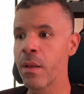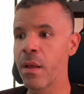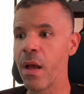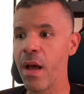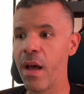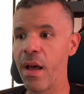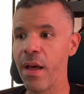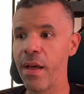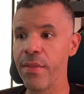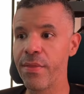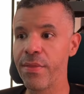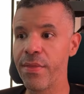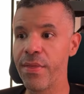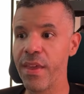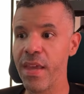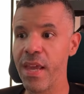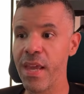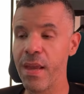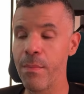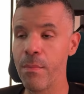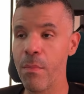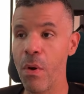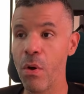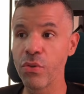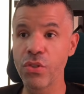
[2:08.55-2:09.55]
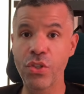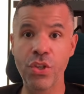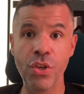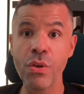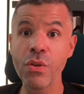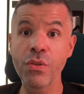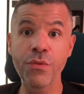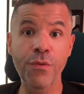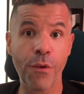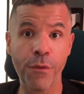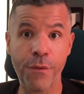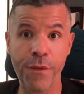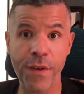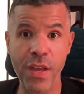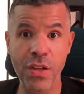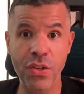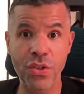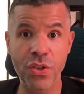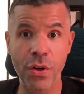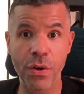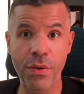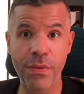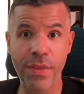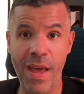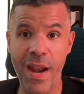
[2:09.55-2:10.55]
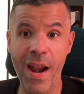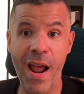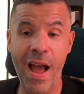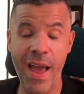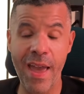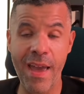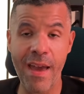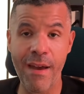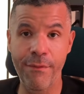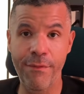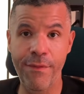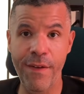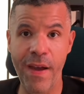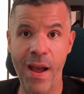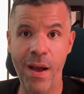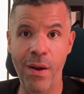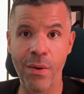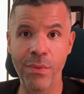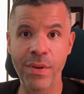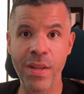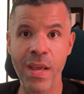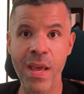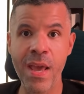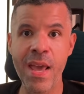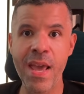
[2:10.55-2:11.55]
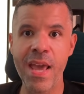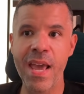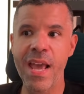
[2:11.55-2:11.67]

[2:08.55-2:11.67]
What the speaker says: The most useful feature that I have found